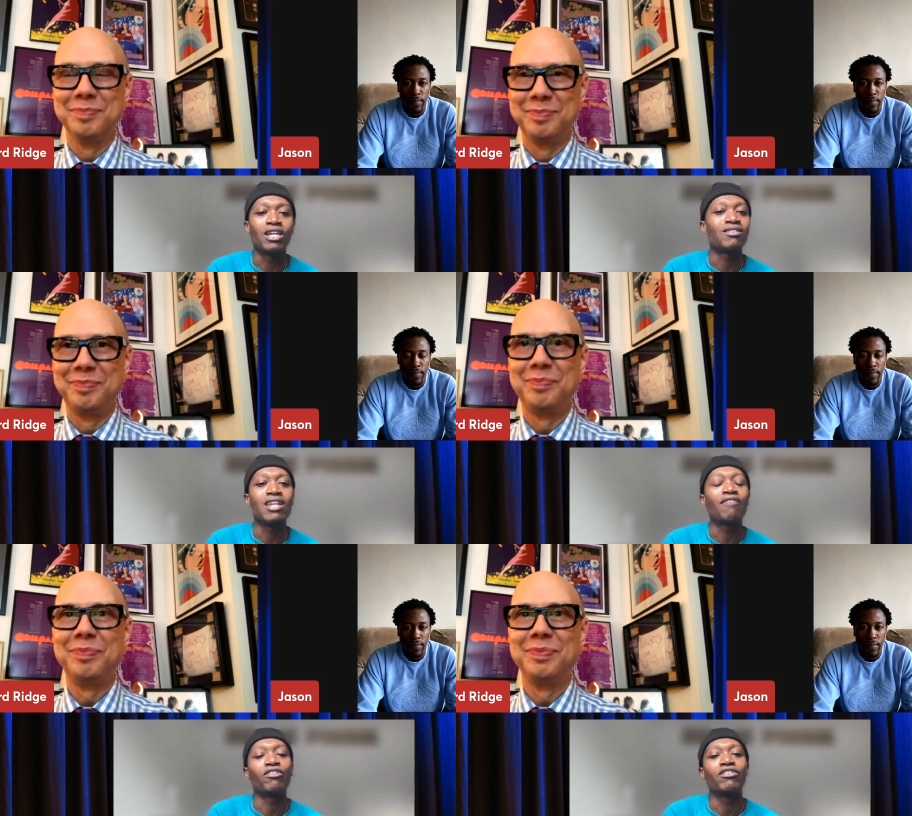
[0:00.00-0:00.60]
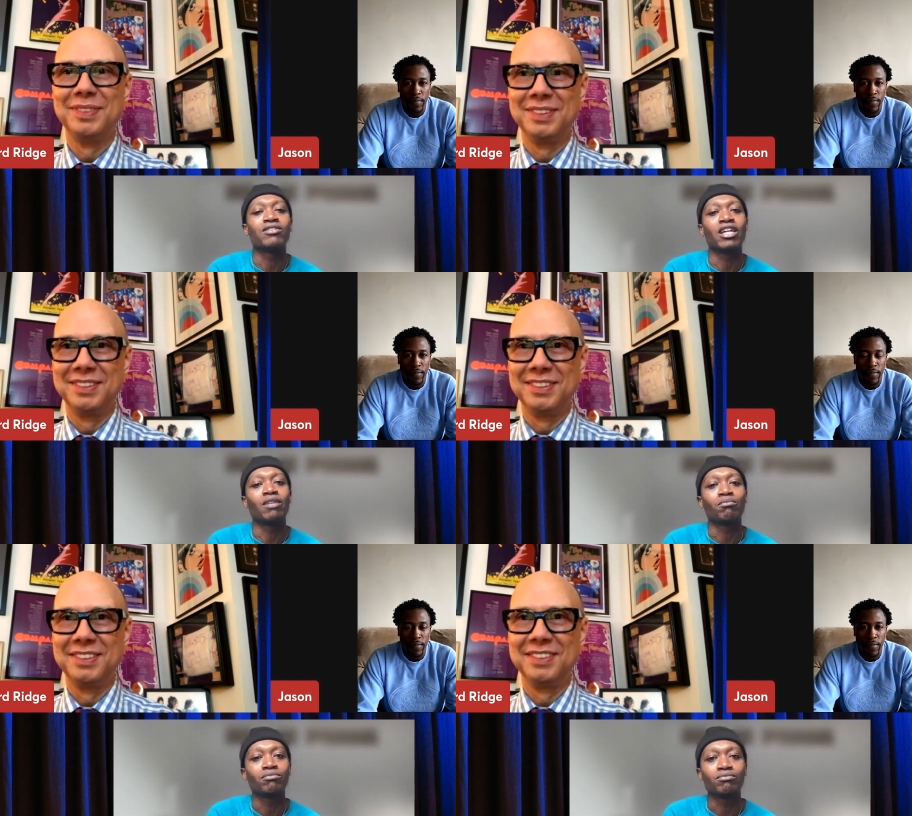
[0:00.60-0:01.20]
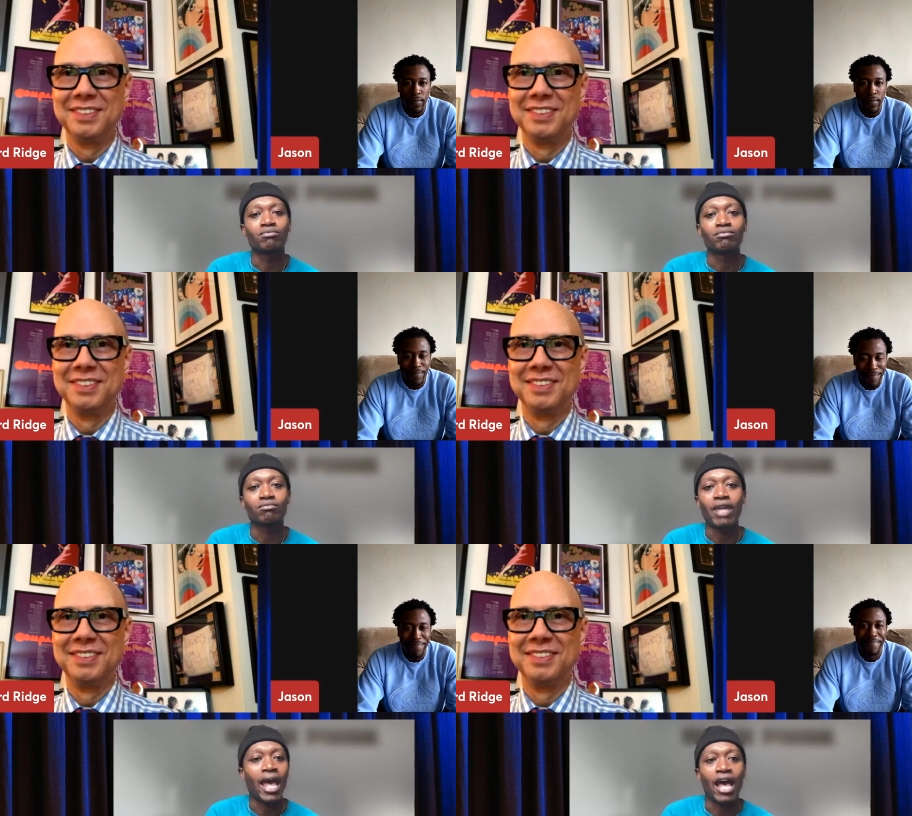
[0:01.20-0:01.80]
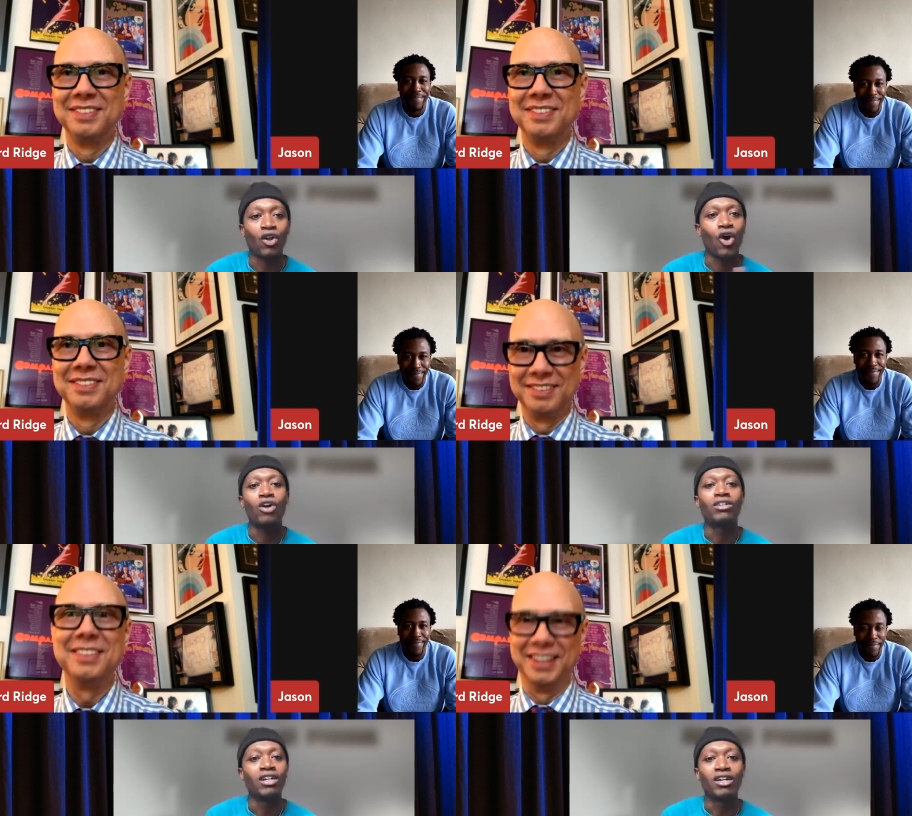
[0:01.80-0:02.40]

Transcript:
Speaker 1: is never the same at all